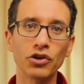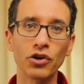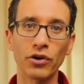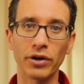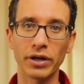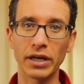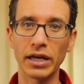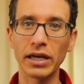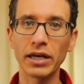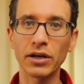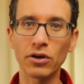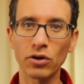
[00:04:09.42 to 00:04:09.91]

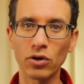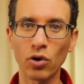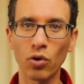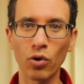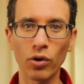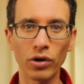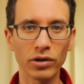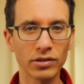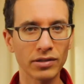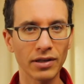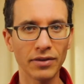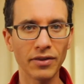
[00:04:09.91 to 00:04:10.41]
during
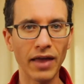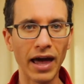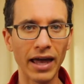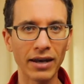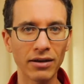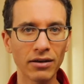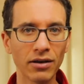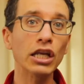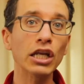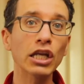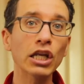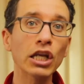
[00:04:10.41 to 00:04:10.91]
intercourse, and
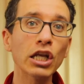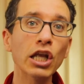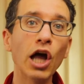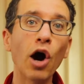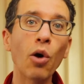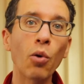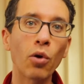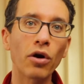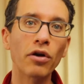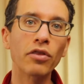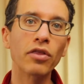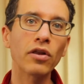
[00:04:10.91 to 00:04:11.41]
then
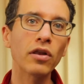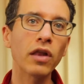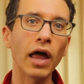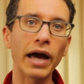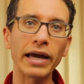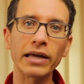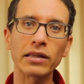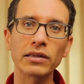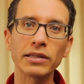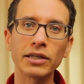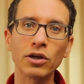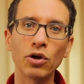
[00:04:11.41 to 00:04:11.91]
lower the
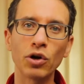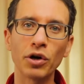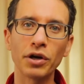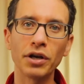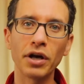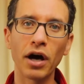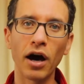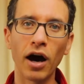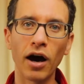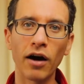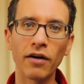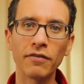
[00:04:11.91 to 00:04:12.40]
likelihood
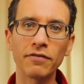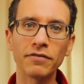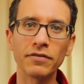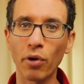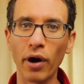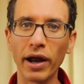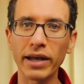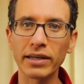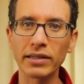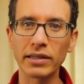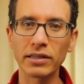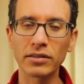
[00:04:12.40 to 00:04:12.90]
of
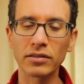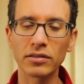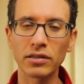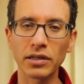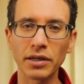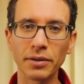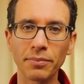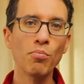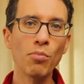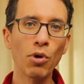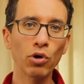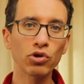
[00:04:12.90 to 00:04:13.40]

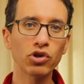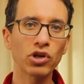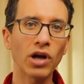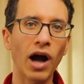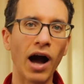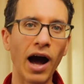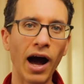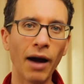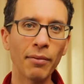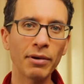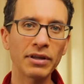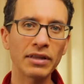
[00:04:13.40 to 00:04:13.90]
pregnancy. Most
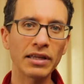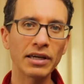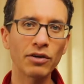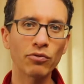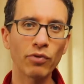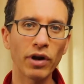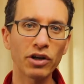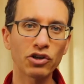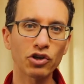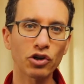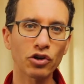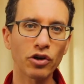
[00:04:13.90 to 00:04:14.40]
commonly,
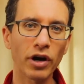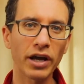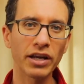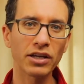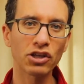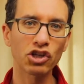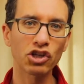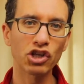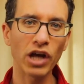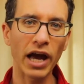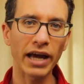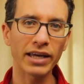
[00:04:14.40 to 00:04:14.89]
retrograde
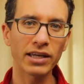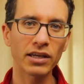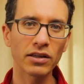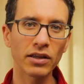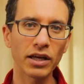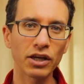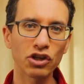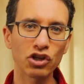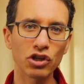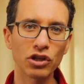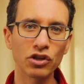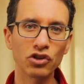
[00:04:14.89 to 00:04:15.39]

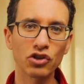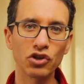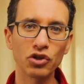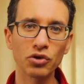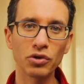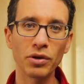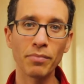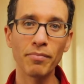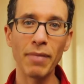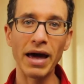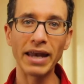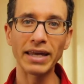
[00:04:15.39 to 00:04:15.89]
ejaculation is due
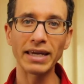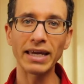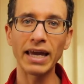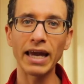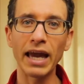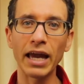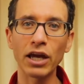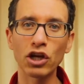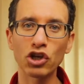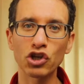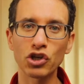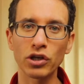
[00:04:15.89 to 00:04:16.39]
to
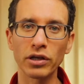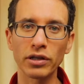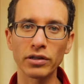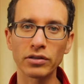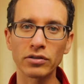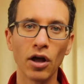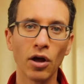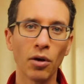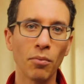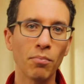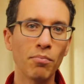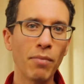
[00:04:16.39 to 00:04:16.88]
medications.